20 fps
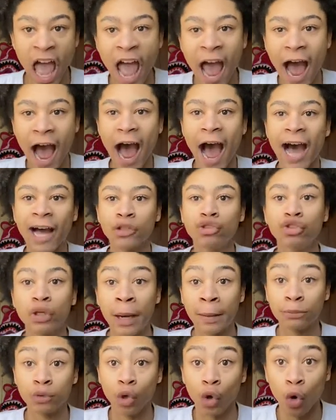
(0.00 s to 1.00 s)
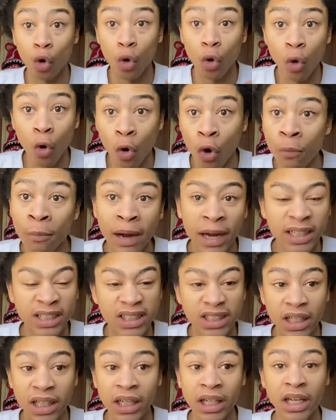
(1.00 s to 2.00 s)
I dropped all my
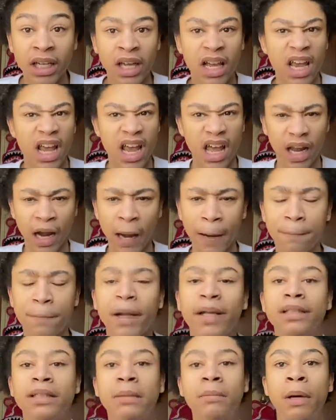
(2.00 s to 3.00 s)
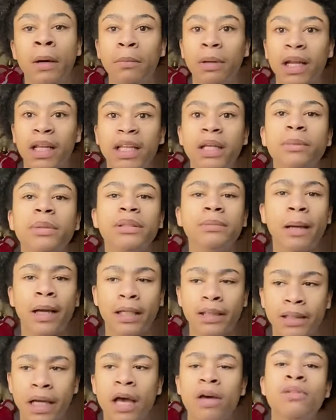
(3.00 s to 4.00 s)
shit, and I picked him up like he was my
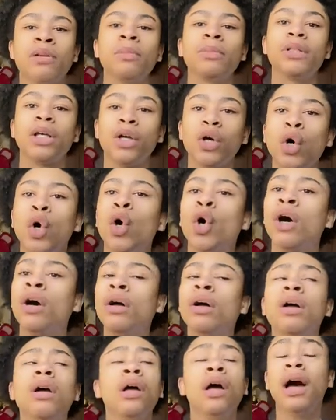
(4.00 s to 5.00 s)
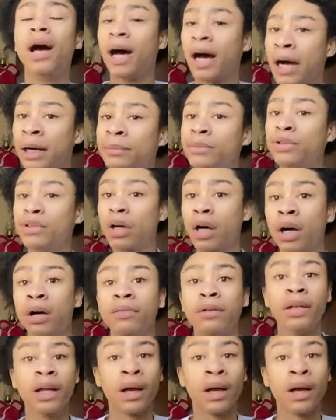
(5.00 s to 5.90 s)
child. I was like, oh, I'm sorry. Here